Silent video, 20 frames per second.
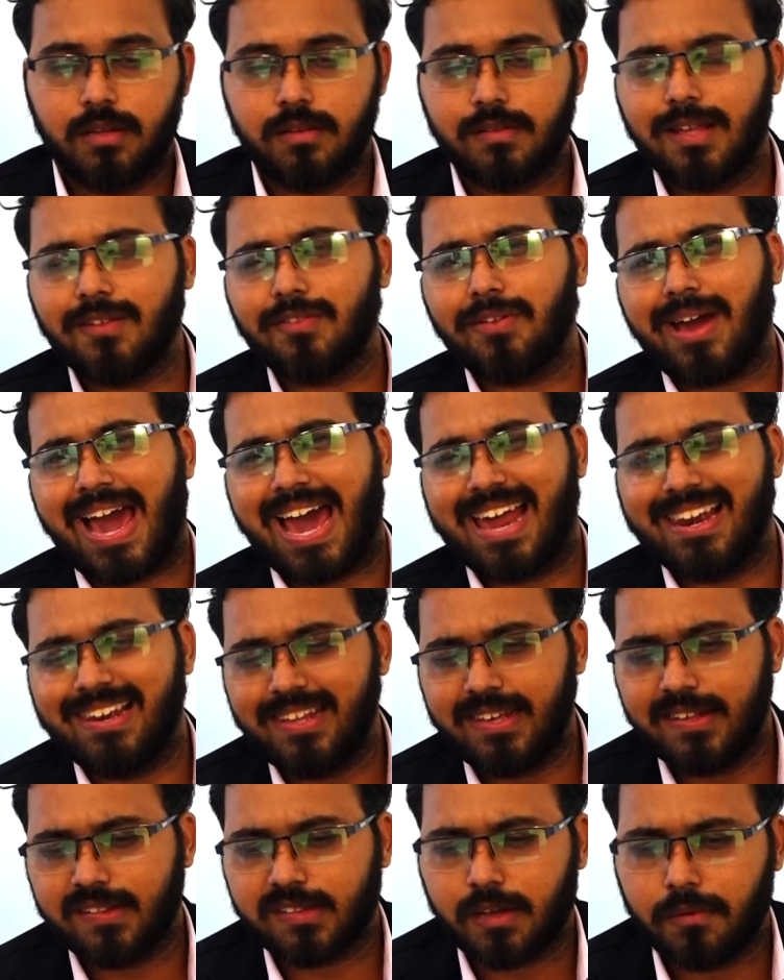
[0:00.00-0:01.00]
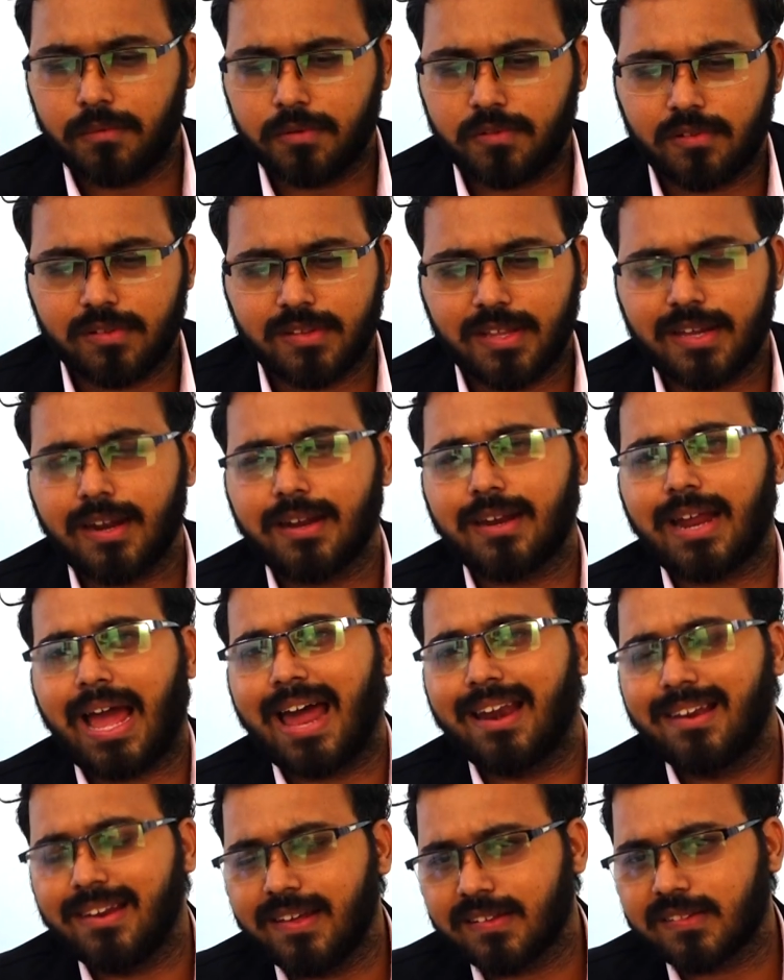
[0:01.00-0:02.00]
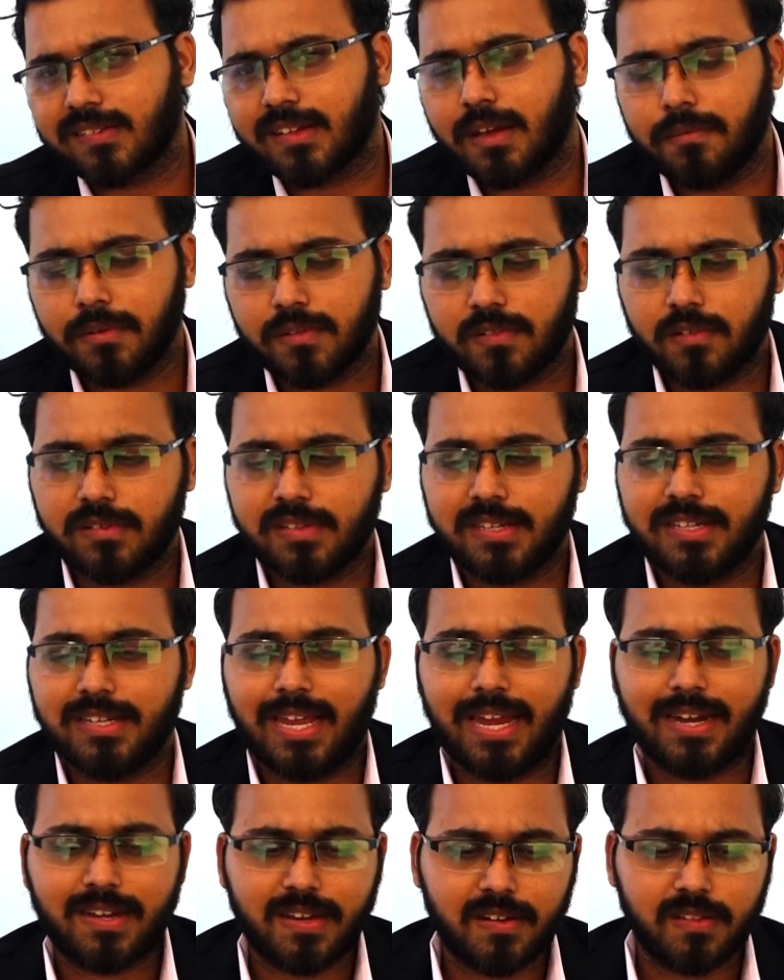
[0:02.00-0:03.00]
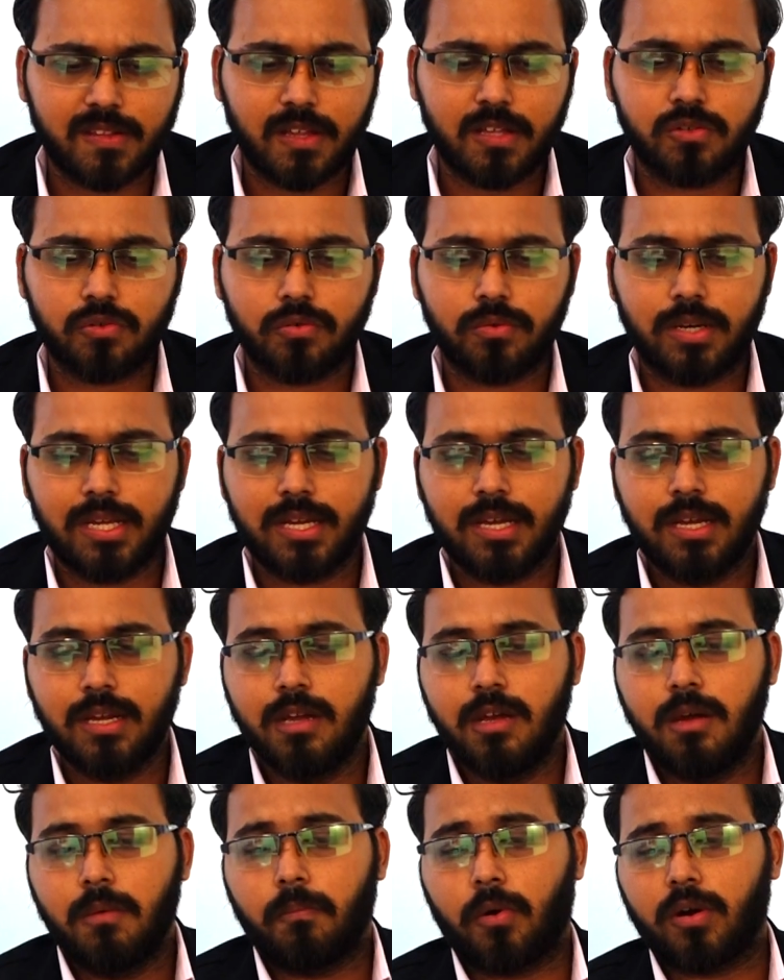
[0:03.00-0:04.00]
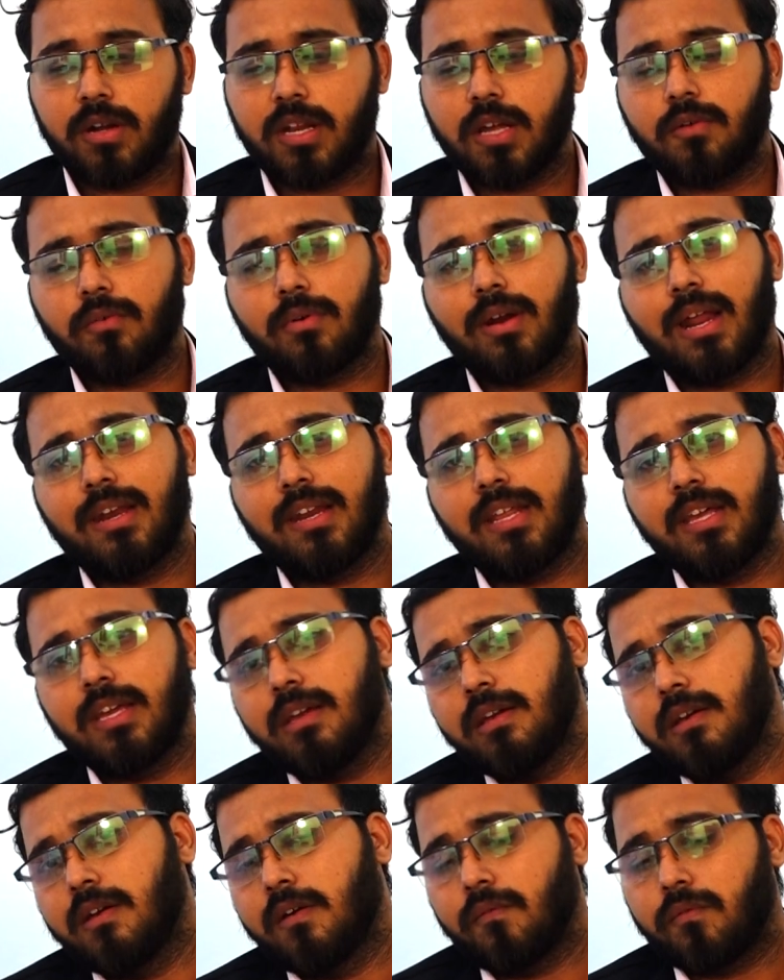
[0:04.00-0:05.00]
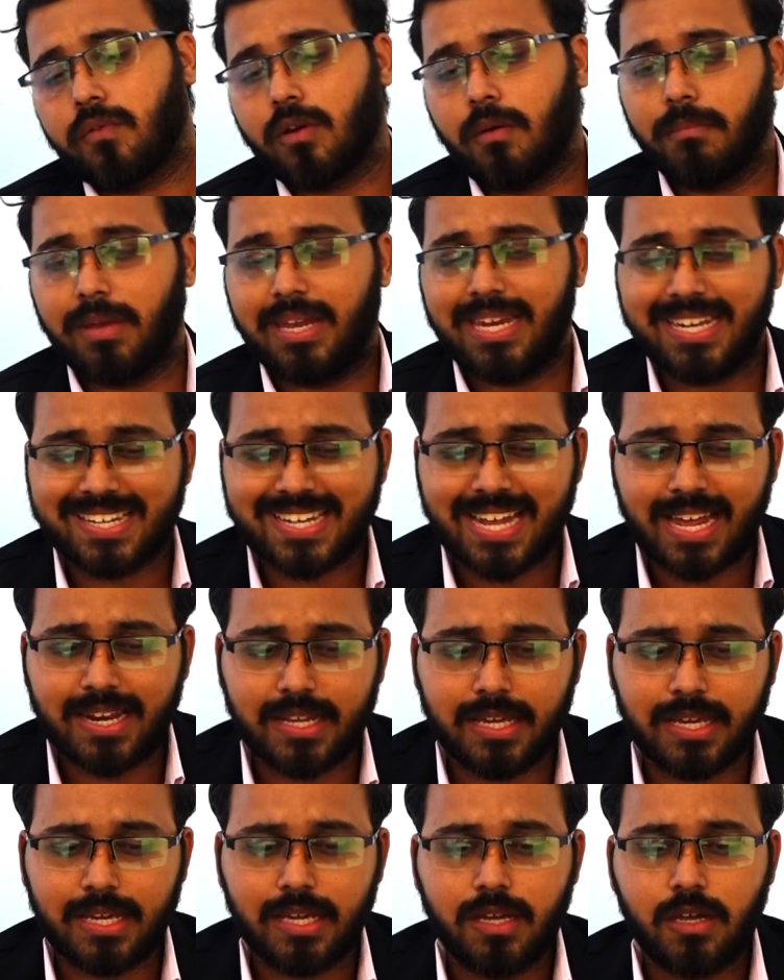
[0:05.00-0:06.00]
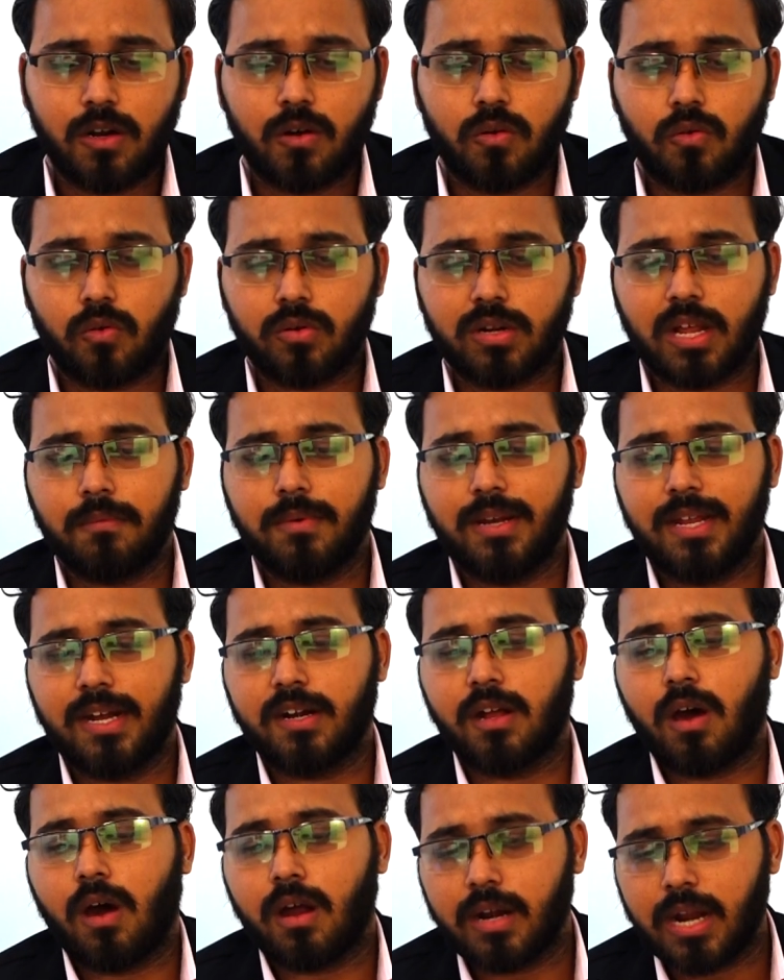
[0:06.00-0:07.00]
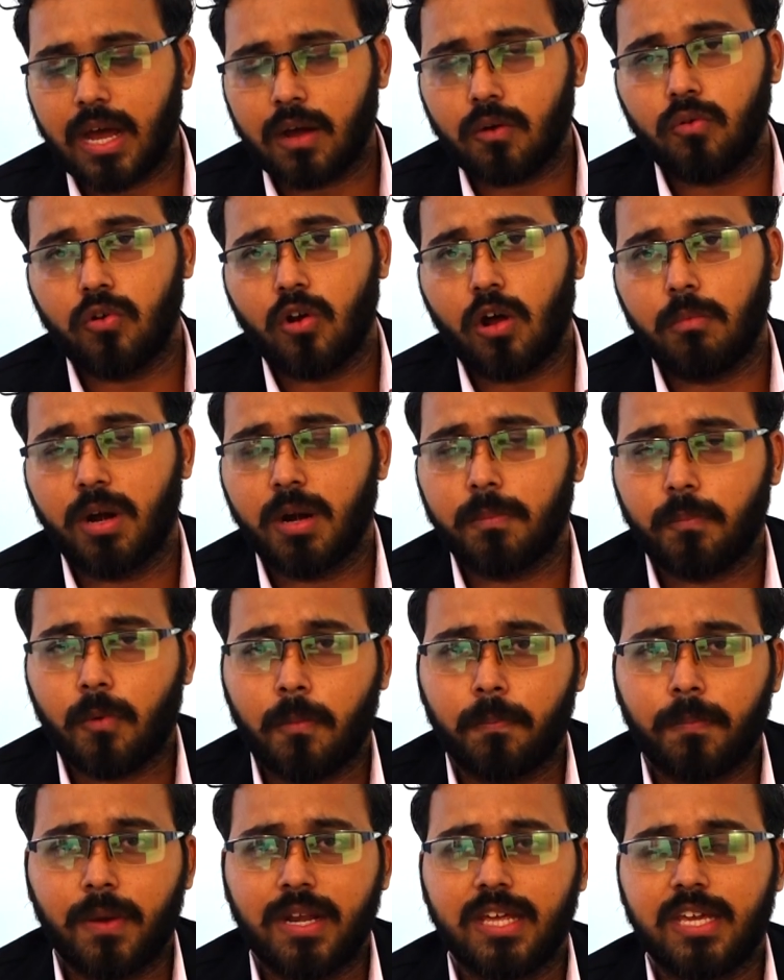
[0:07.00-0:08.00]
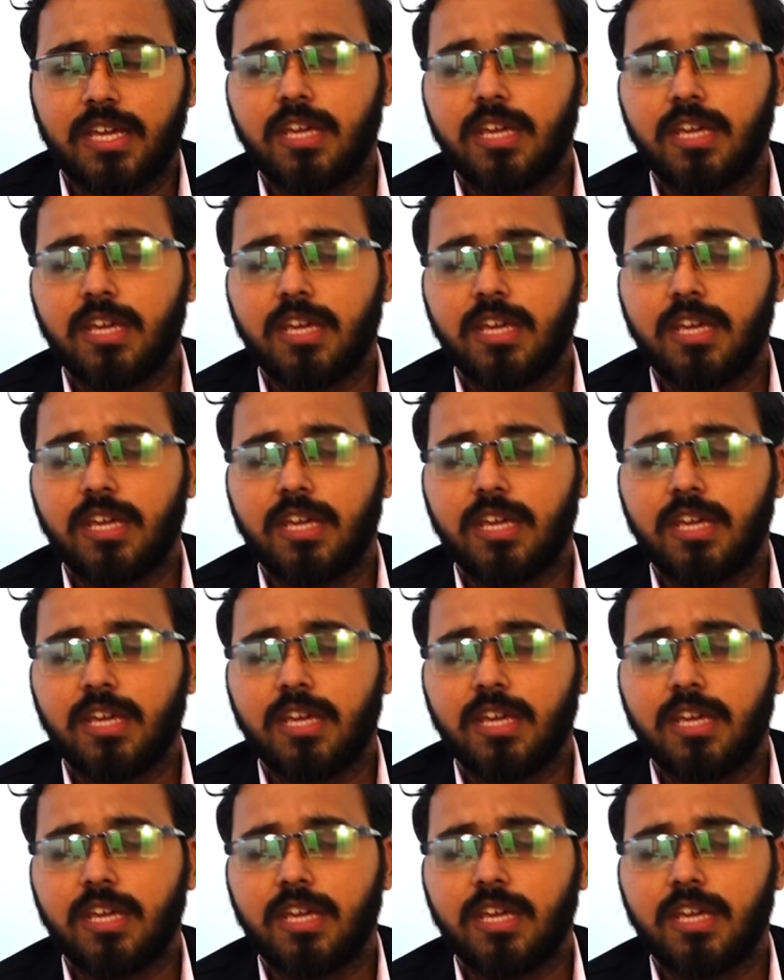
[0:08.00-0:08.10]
Then the early excavations. There are early excavations in 18th century, particularly from Italy, notably at Herculaneum and Pompeii.